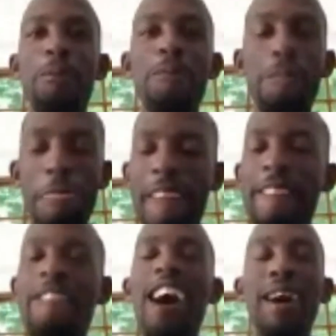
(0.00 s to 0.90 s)

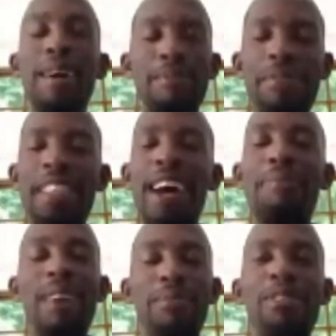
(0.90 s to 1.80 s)
So
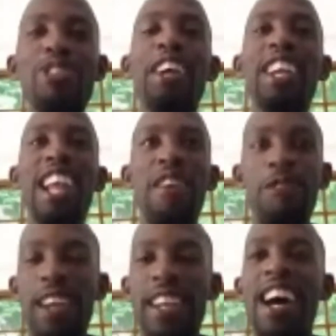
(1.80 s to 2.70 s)
um, I'm, I'm
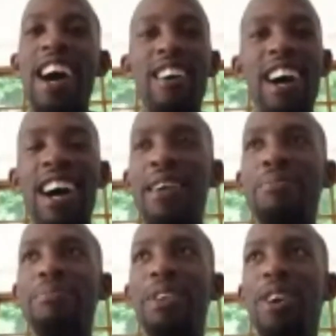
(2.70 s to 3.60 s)
enjoying life right now.
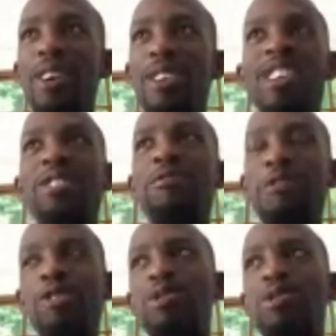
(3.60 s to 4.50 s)
Um, you know,
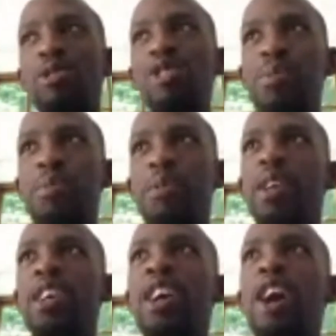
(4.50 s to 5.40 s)
it feels good to
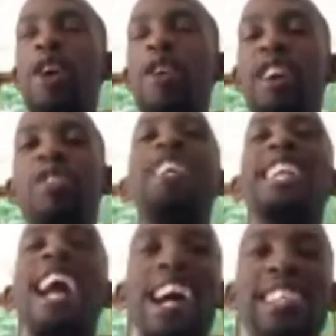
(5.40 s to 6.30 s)
be
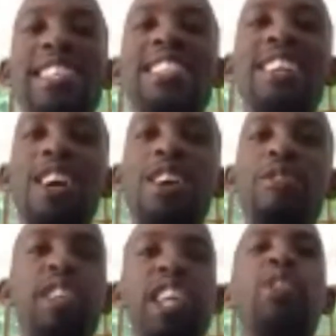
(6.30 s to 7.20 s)
recognized
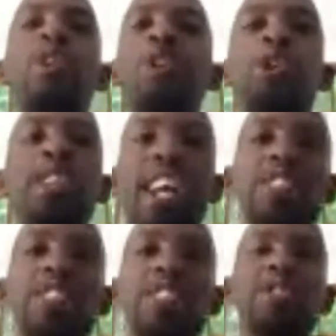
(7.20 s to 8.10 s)
for the good
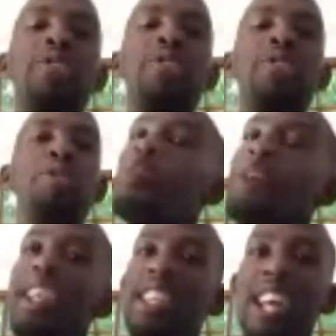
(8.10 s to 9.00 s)
that you're
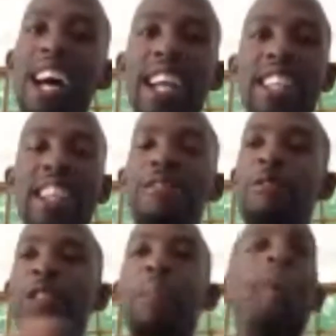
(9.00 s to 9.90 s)
doing than the,
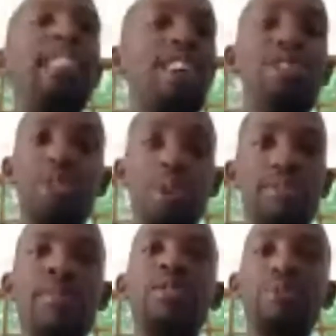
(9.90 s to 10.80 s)
for the bad that you're
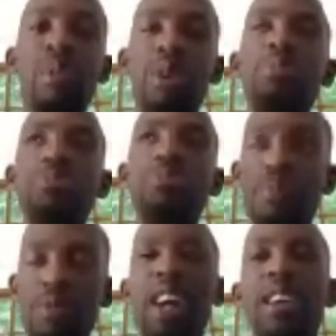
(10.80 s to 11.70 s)
doing.
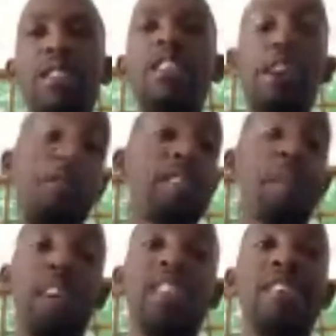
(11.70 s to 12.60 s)
So yeah,
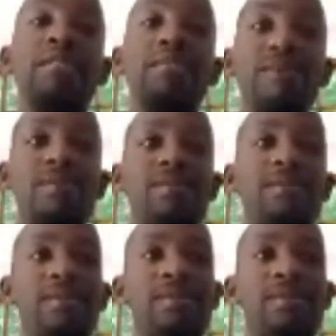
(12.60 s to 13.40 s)
life is amazing.